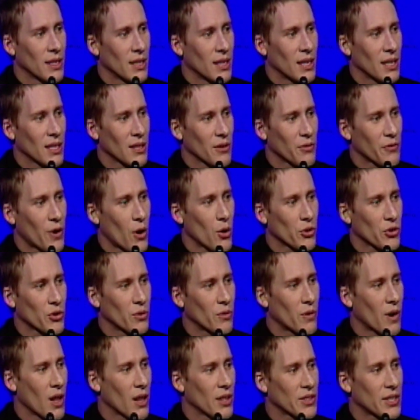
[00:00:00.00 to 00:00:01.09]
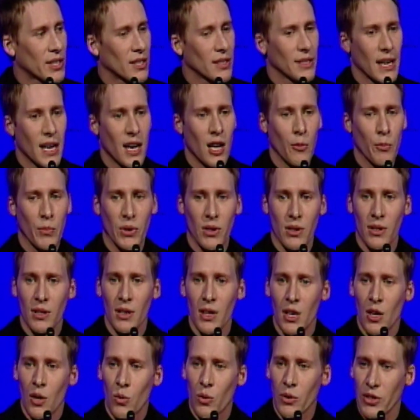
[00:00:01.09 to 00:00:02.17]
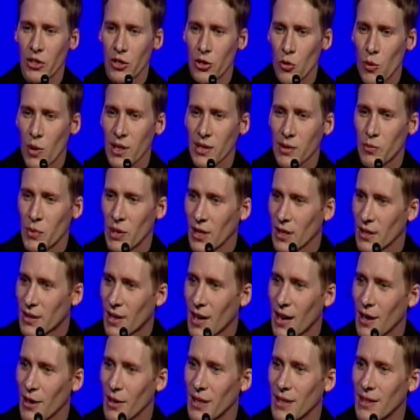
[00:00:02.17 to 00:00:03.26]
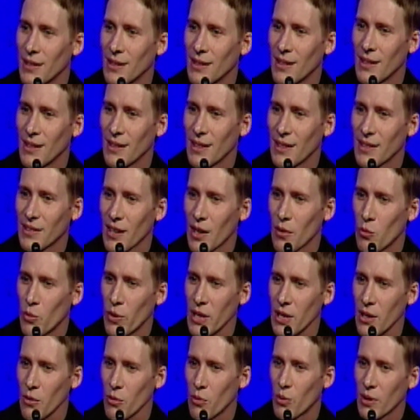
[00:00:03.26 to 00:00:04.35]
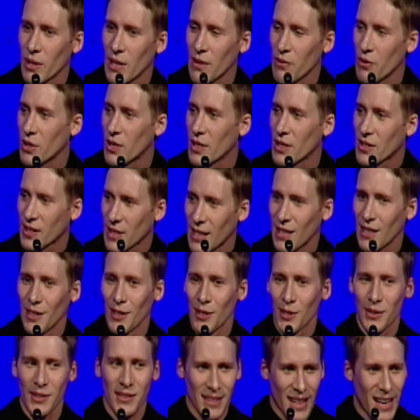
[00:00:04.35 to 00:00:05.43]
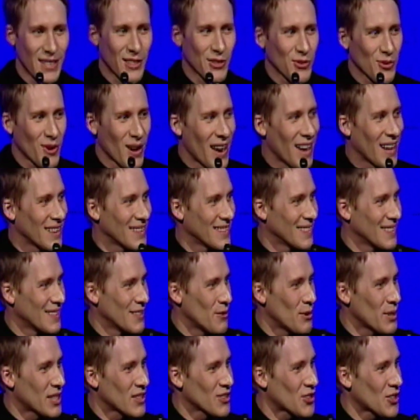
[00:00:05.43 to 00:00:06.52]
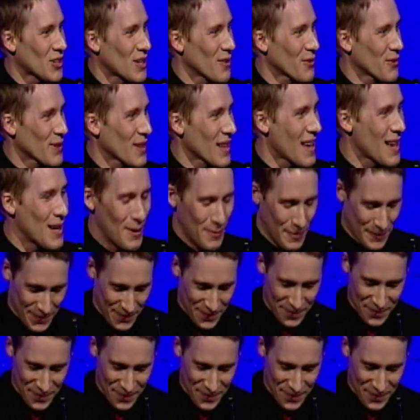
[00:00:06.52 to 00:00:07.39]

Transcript: And the folks who volunteered to help her were the U.S. military. And they said, we will give you the skills. That's right. We can cheer for them.